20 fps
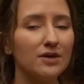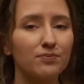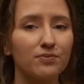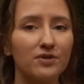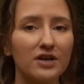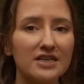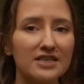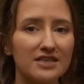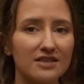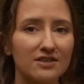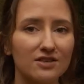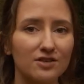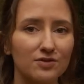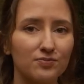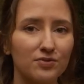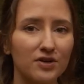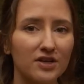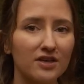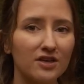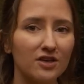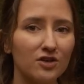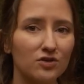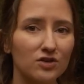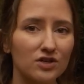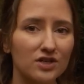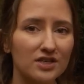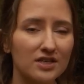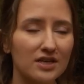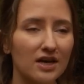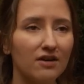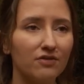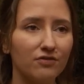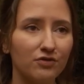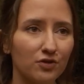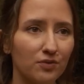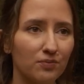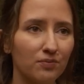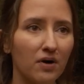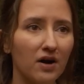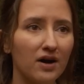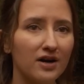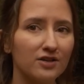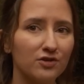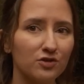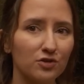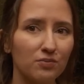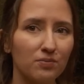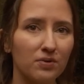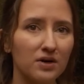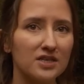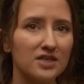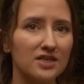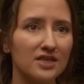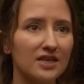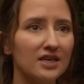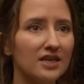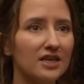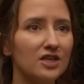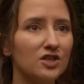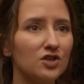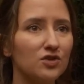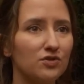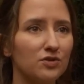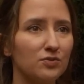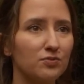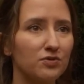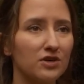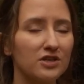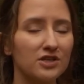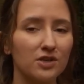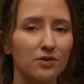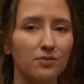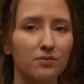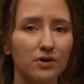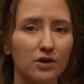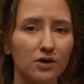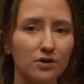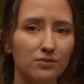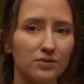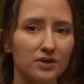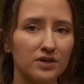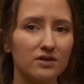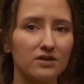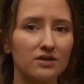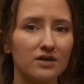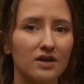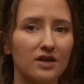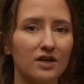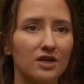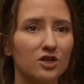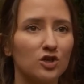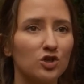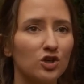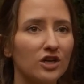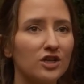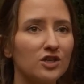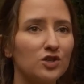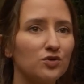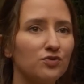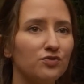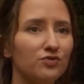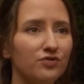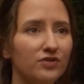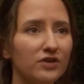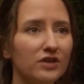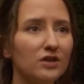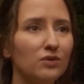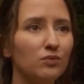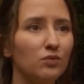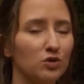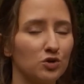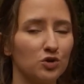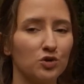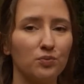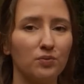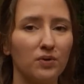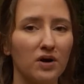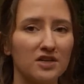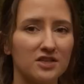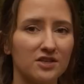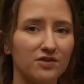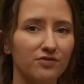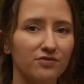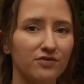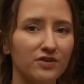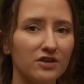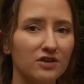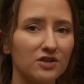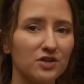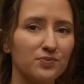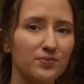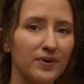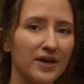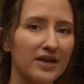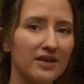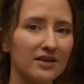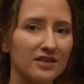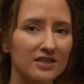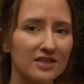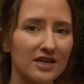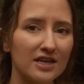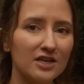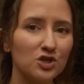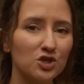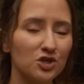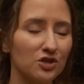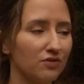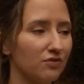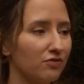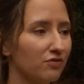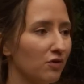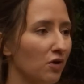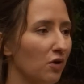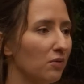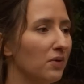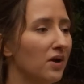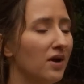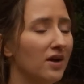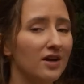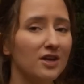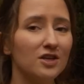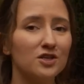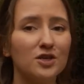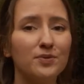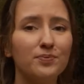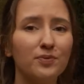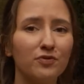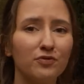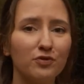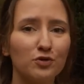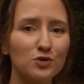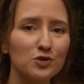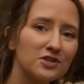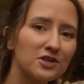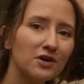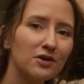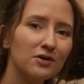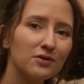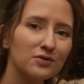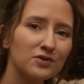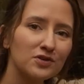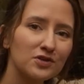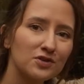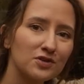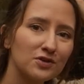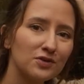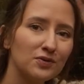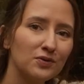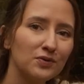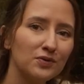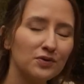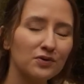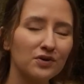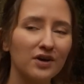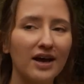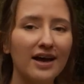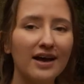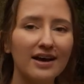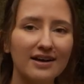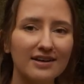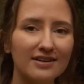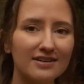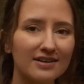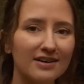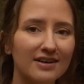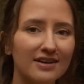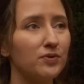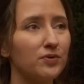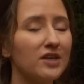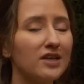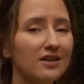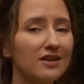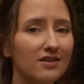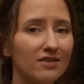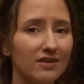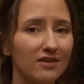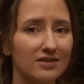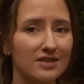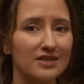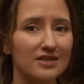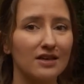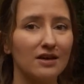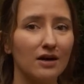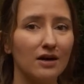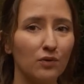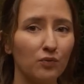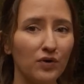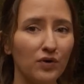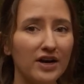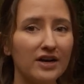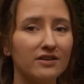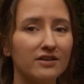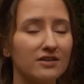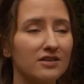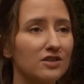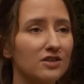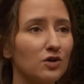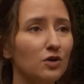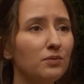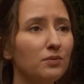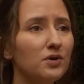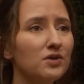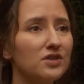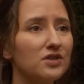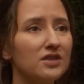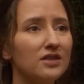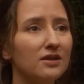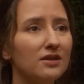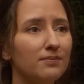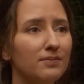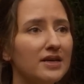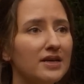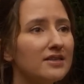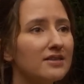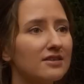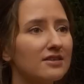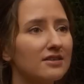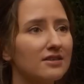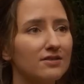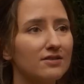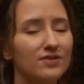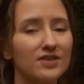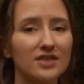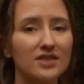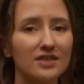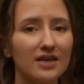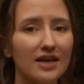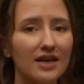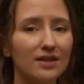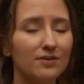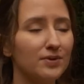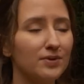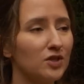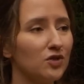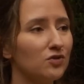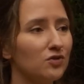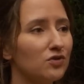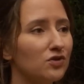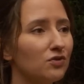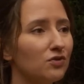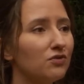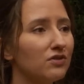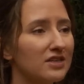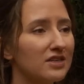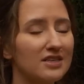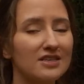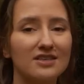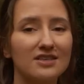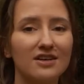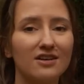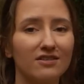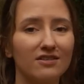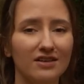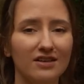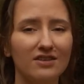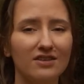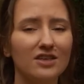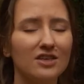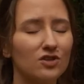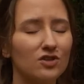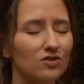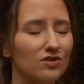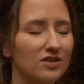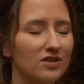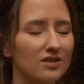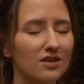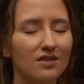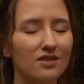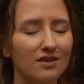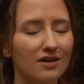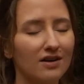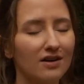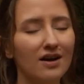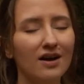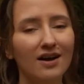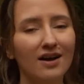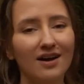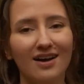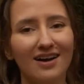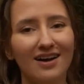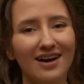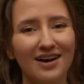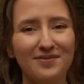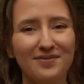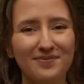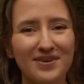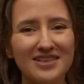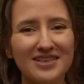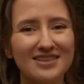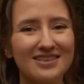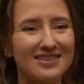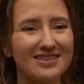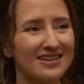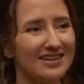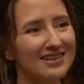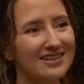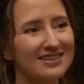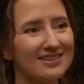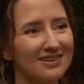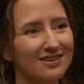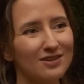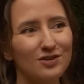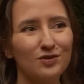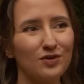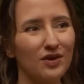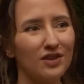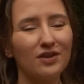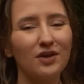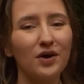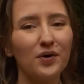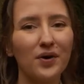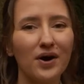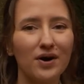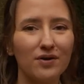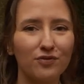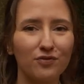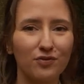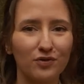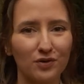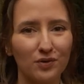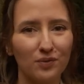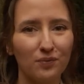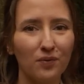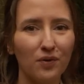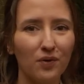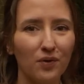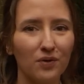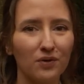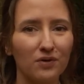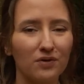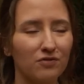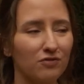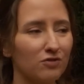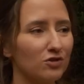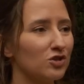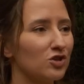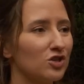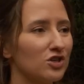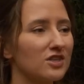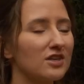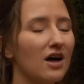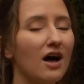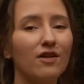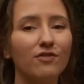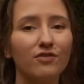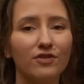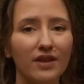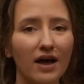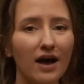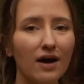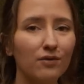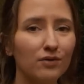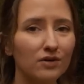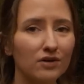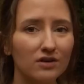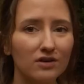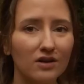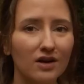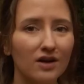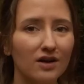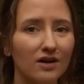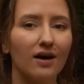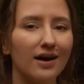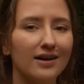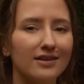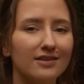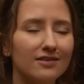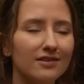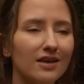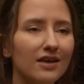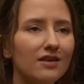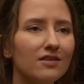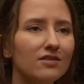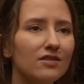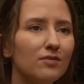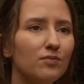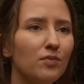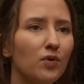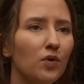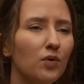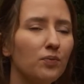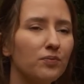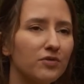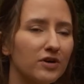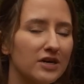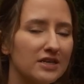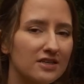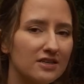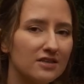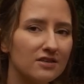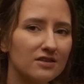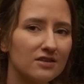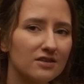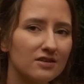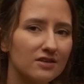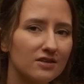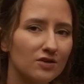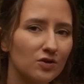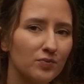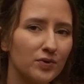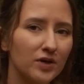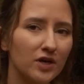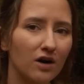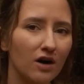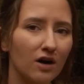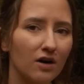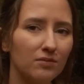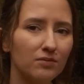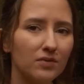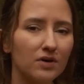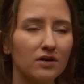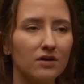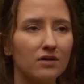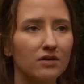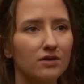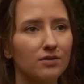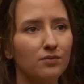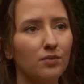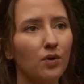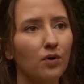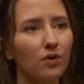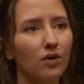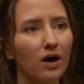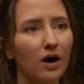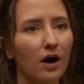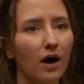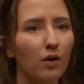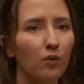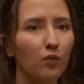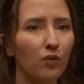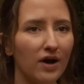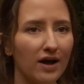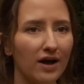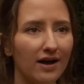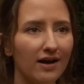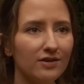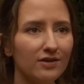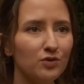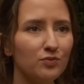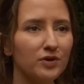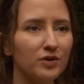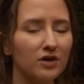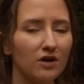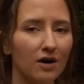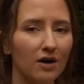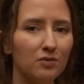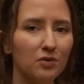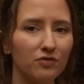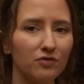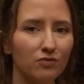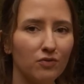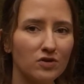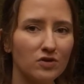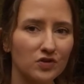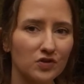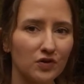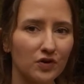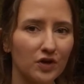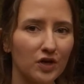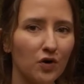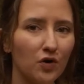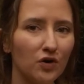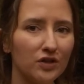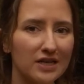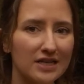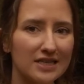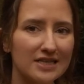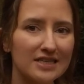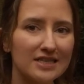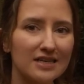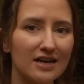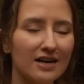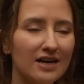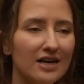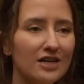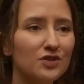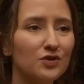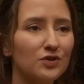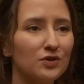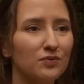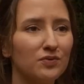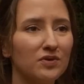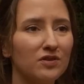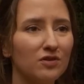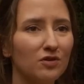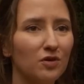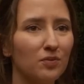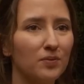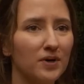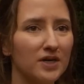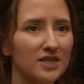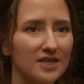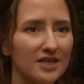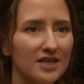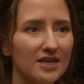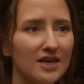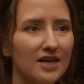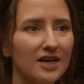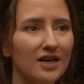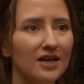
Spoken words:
present, bringing yourself, your mind, your body into the present moment, trying to feel what your body feels, paying attention from tip of your toes to your head, bringing this awareness almost in a meditative state, but you don't necessarily need to sit there and meditate. You can go out for a walk for just half an hour. I think the more present you become, the more aware you become of what's going on inside or with your body,